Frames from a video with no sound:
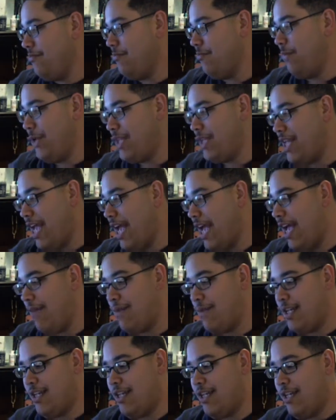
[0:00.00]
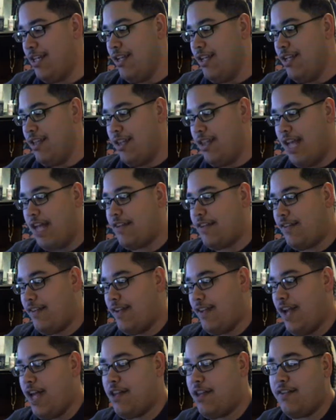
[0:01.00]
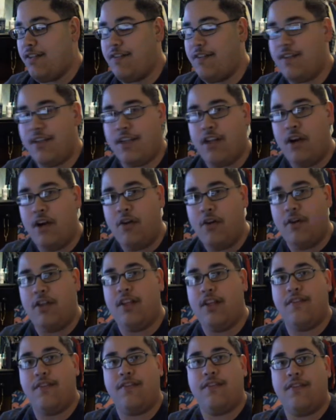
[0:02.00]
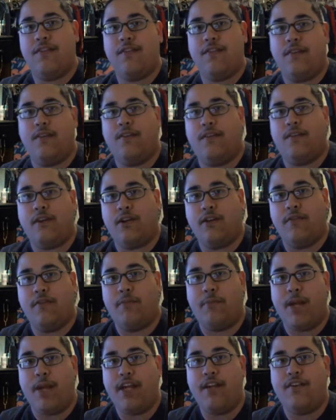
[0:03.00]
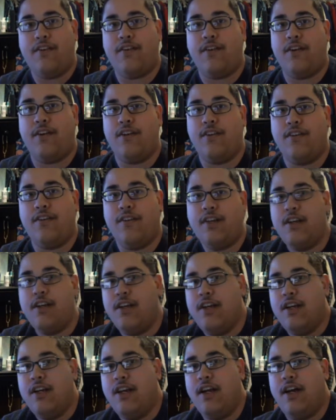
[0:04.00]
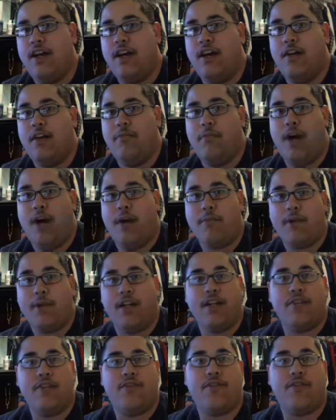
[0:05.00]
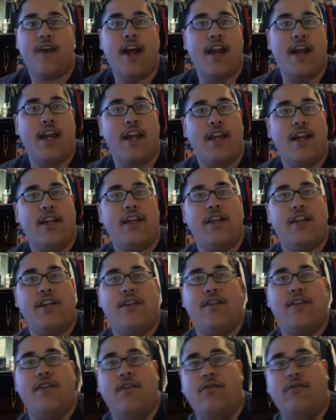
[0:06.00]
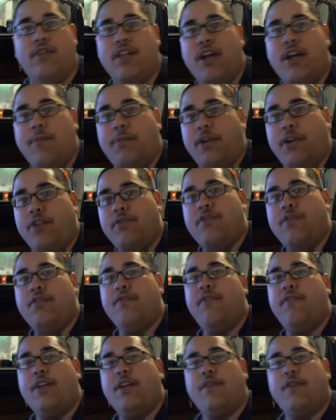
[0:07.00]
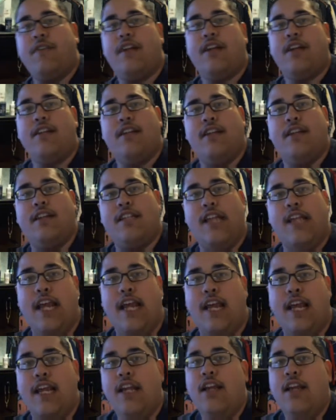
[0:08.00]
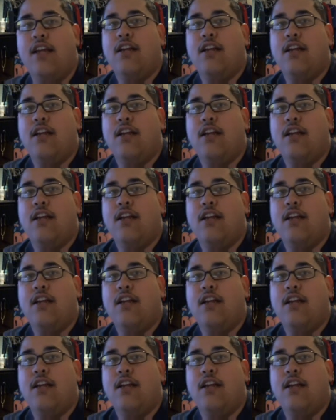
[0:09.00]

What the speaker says: but yeah, I mean, that's how this is gonna go, and this is the start of a painting series. I'm gonna try to only upload 2 videos a day